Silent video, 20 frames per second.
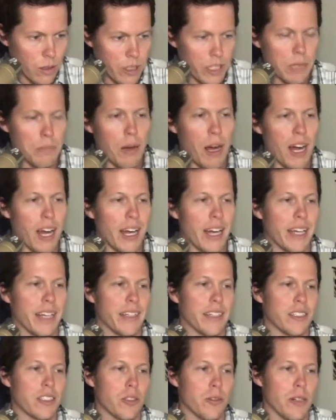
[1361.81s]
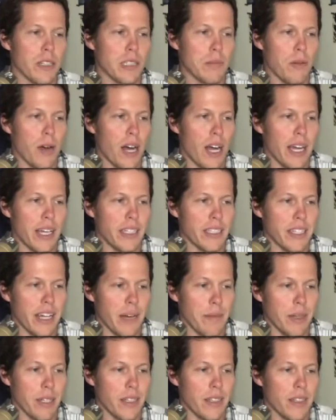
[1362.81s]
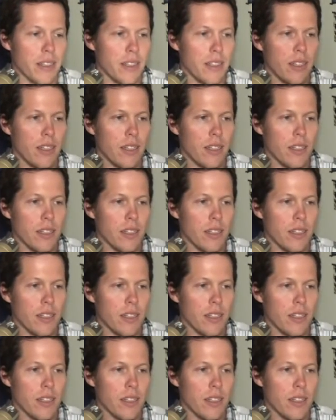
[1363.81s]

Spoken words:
Chris Pine. It's Chris Pine, damn it.